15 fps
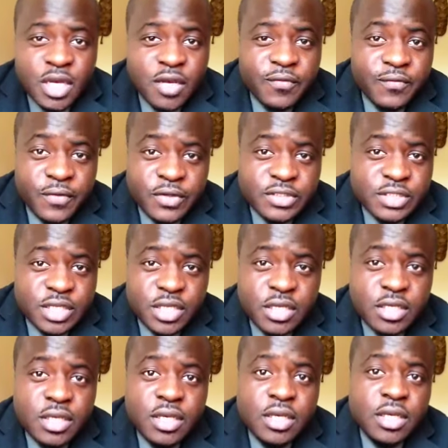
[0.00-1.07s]

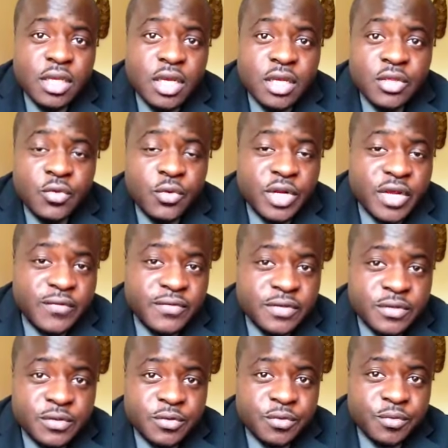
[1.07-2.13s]
Firstly, you would have
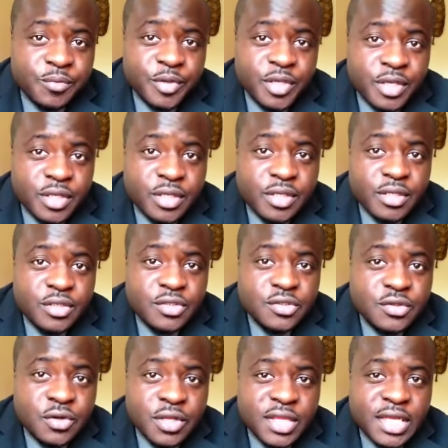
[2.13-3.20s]
to be
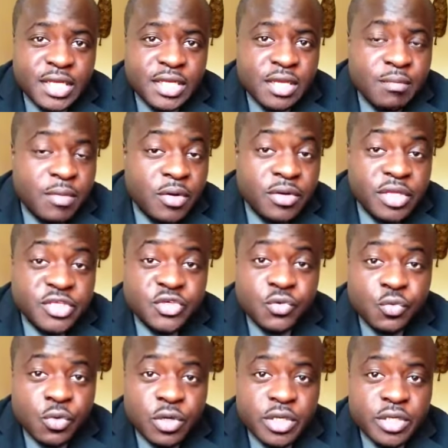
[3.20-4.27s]
sure that the amount that you
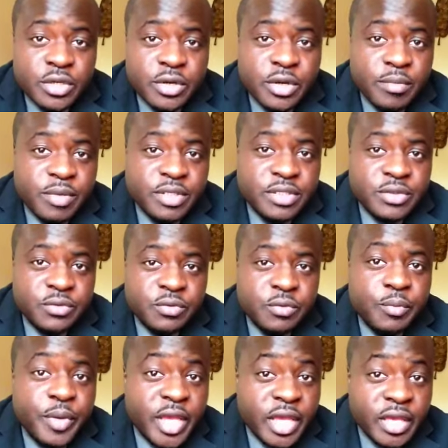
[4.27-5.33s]
want you're able to
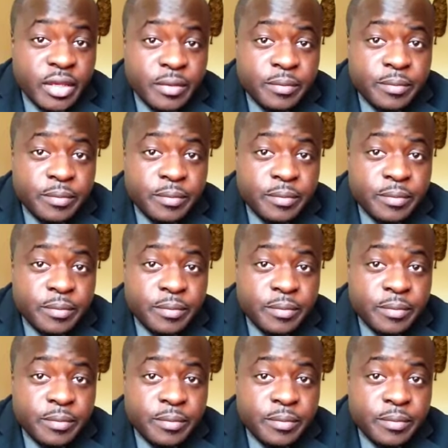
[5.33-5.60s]
pay.